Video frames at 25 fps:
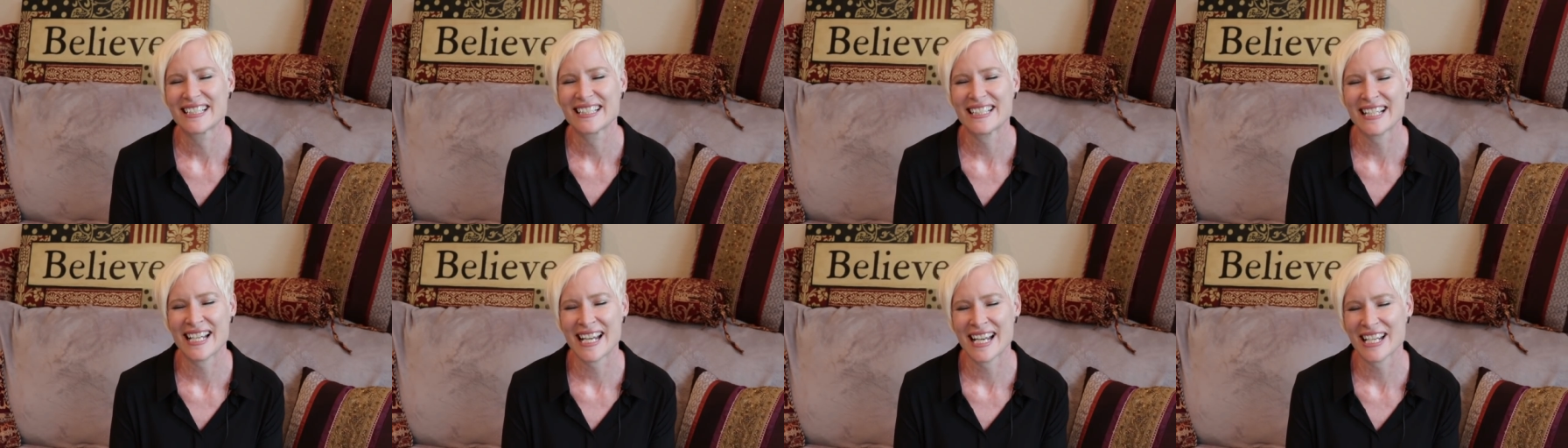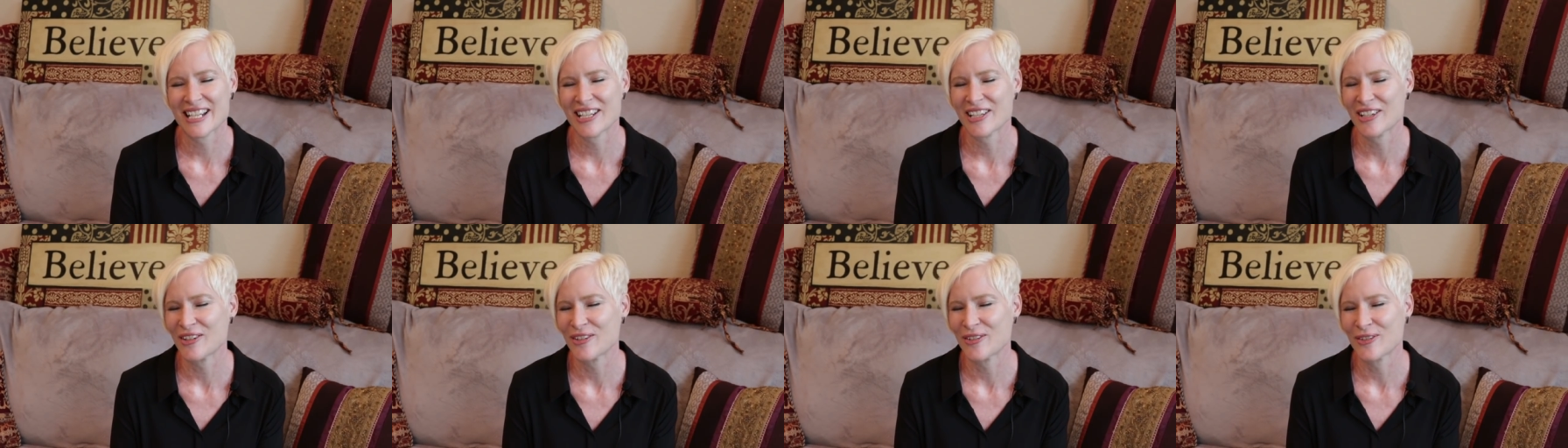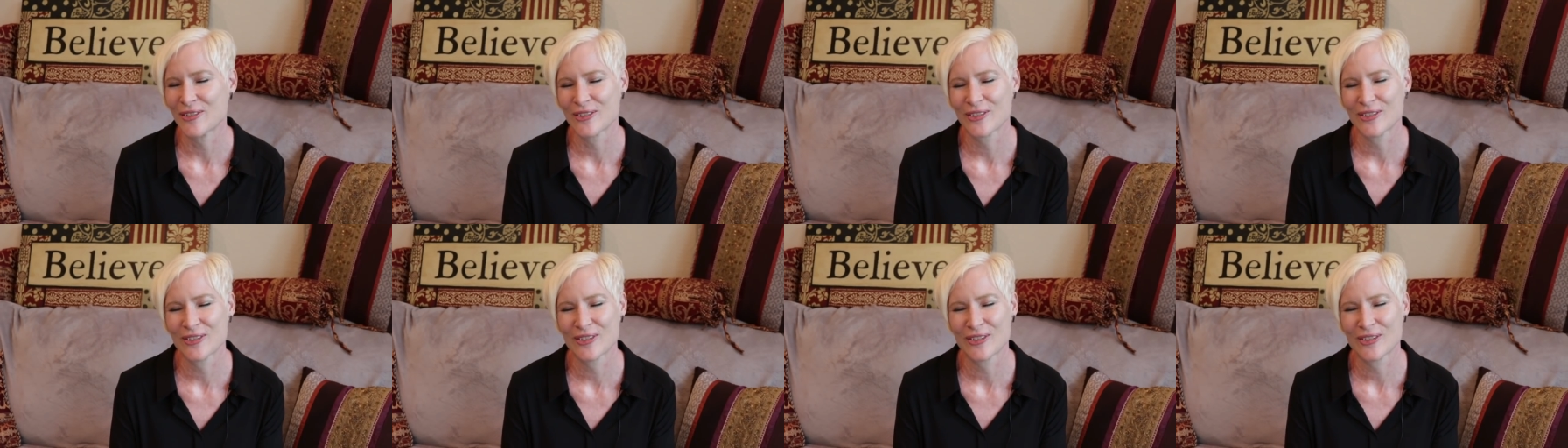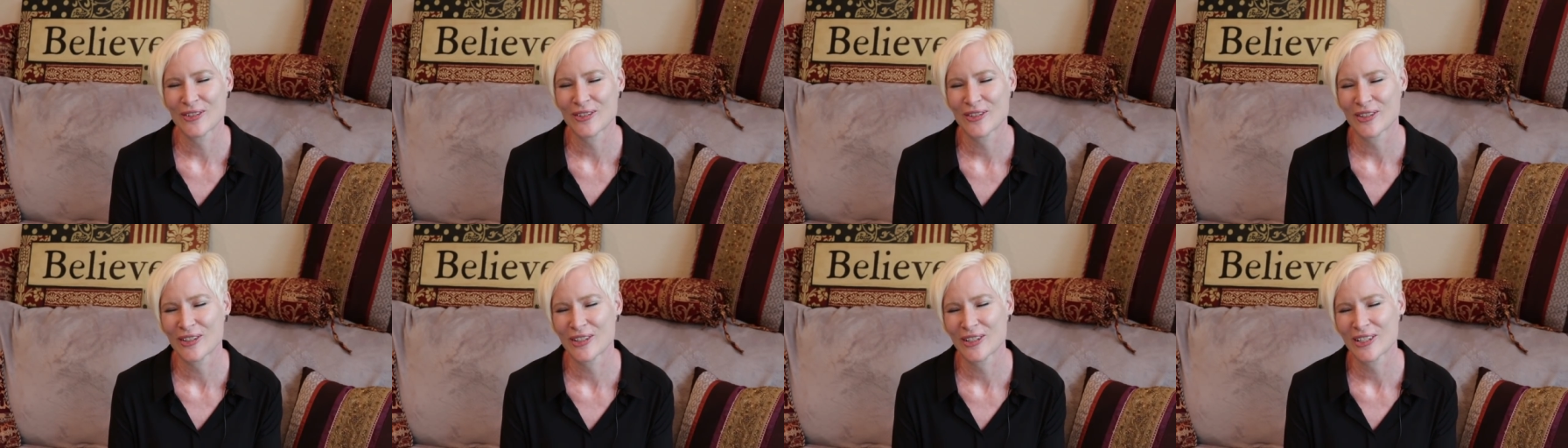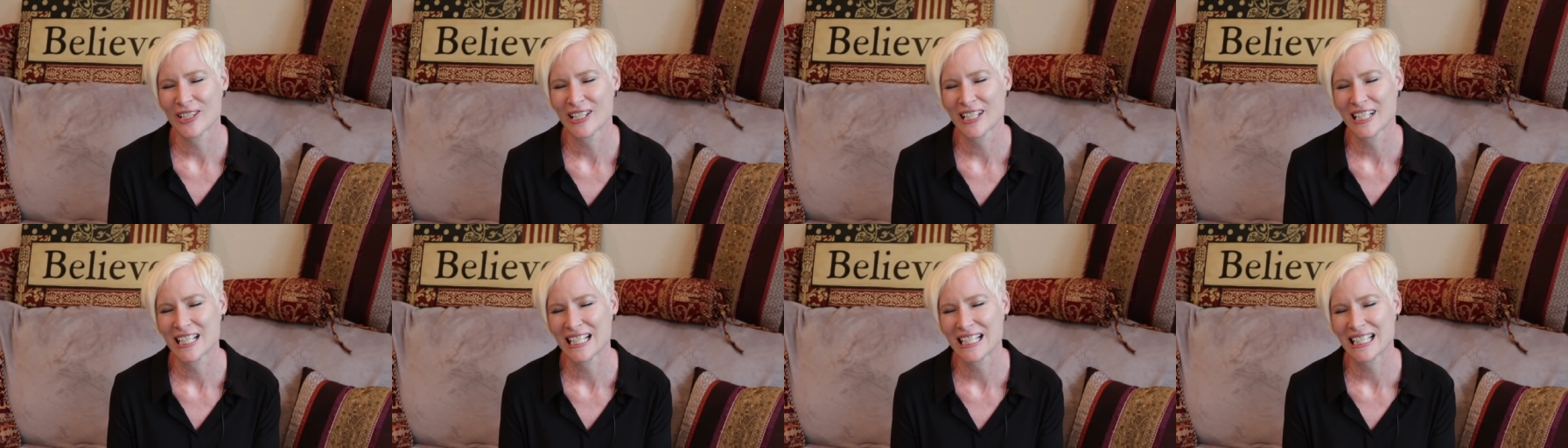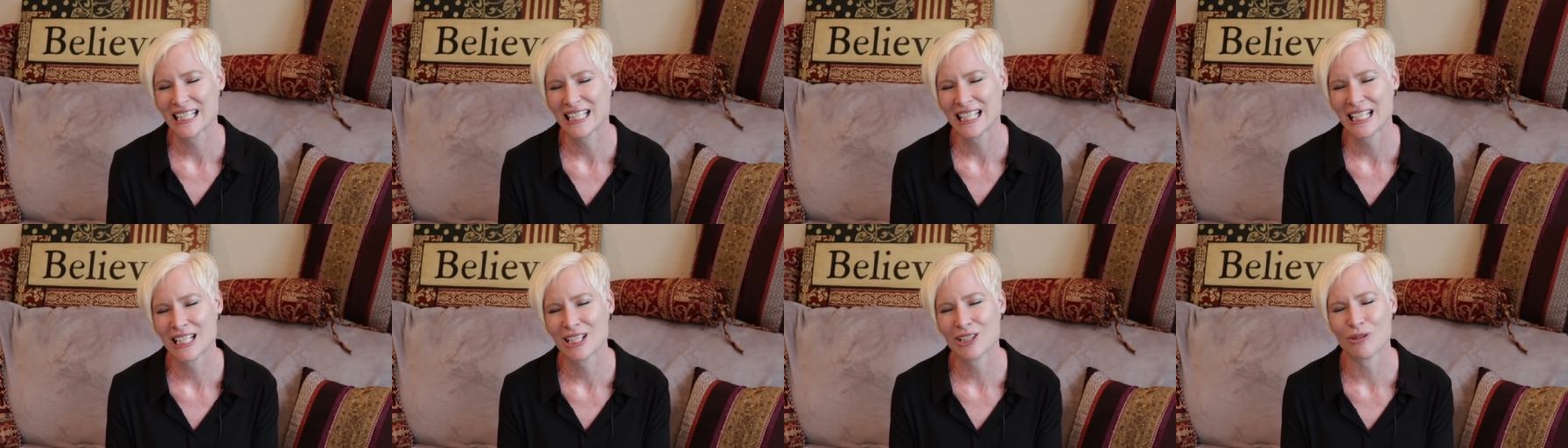Thank you.
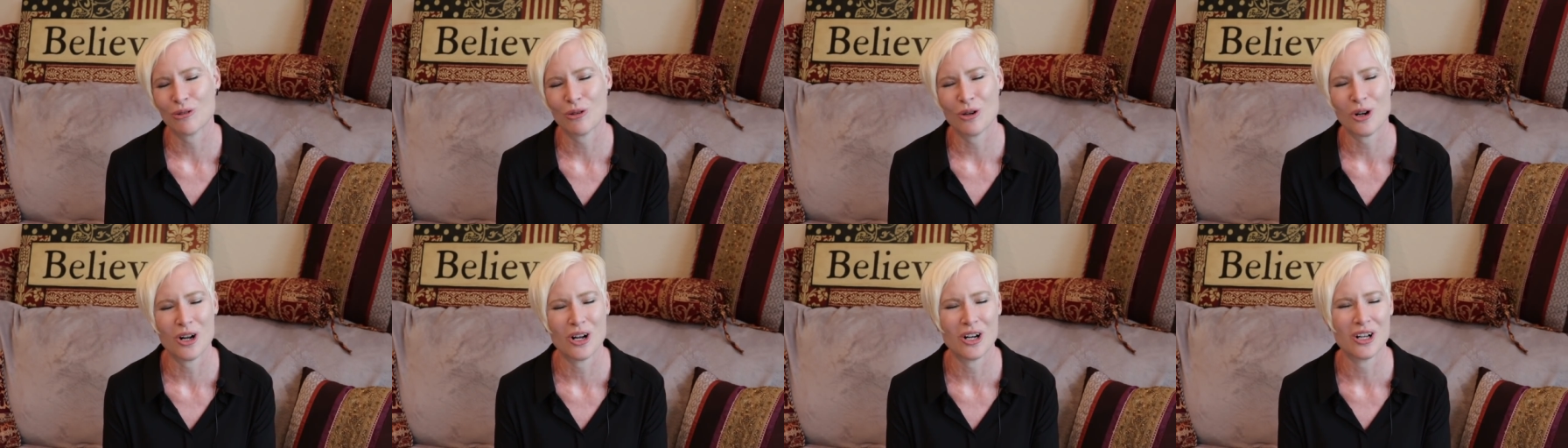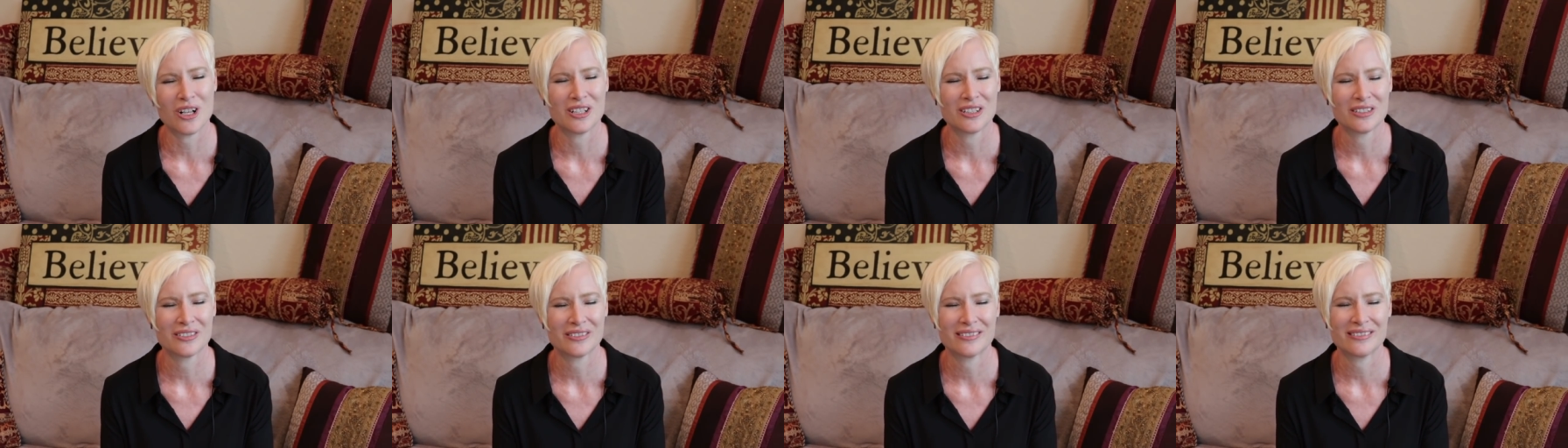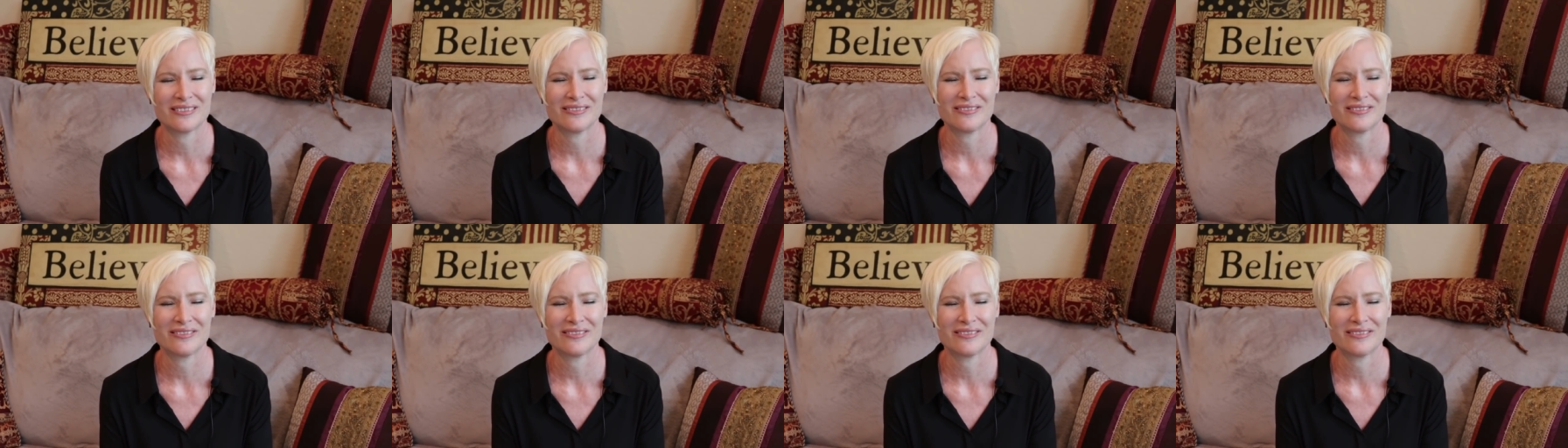Thank you all